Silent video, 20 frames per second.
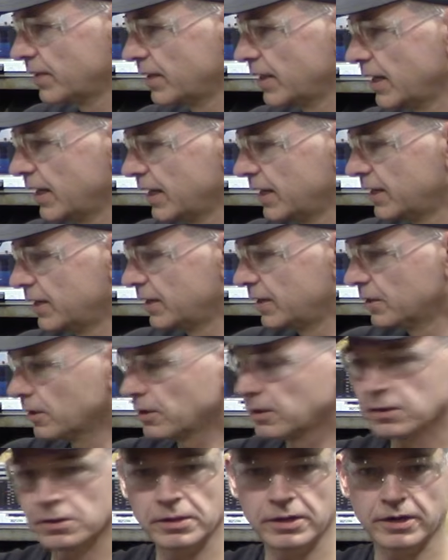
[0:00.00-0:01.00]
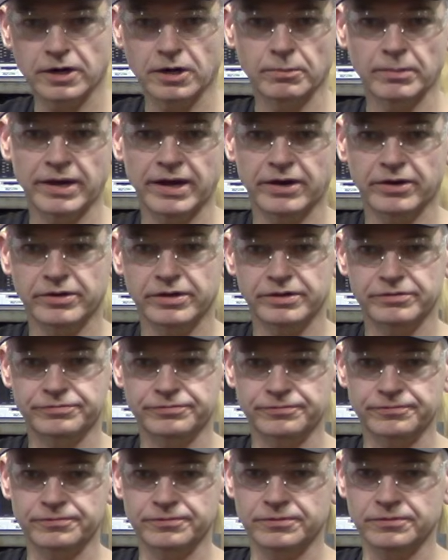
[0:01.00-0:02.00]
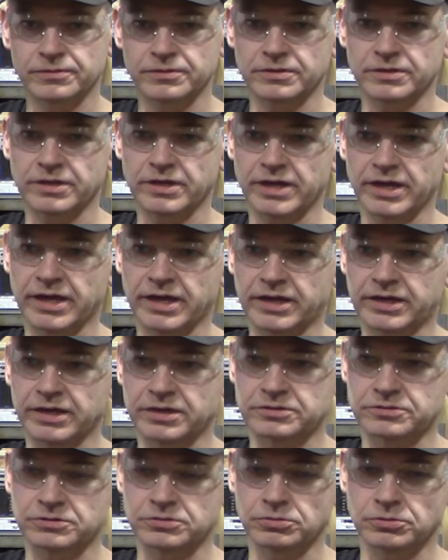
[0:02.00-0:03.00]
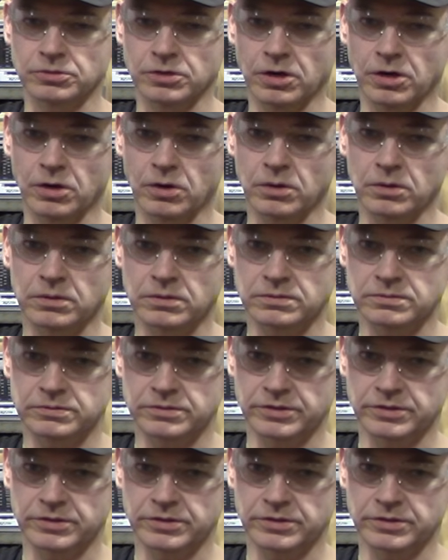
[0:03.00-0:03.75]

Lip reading: and it'll alarm out if it gets too low,